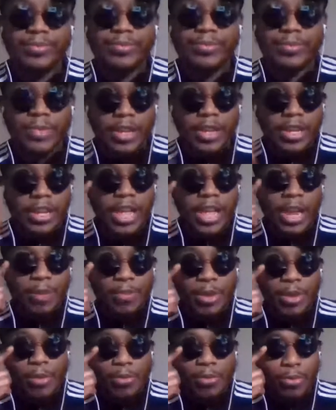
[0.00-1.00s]
a lot
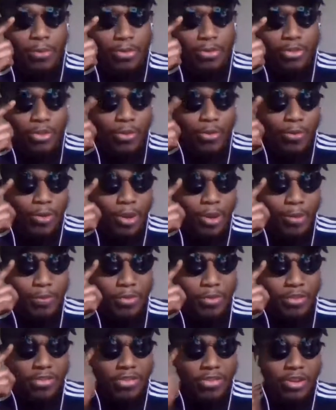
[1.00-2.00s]
of people showing up
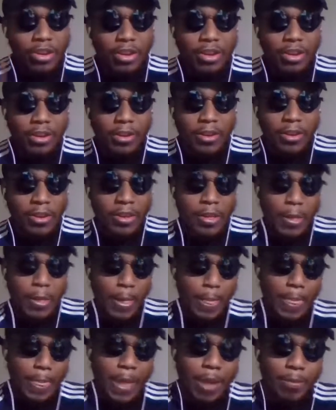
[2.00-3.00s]
this year
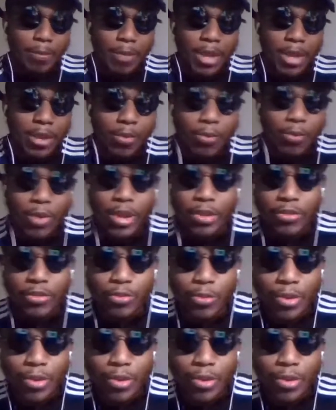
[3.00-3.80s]
not making weight.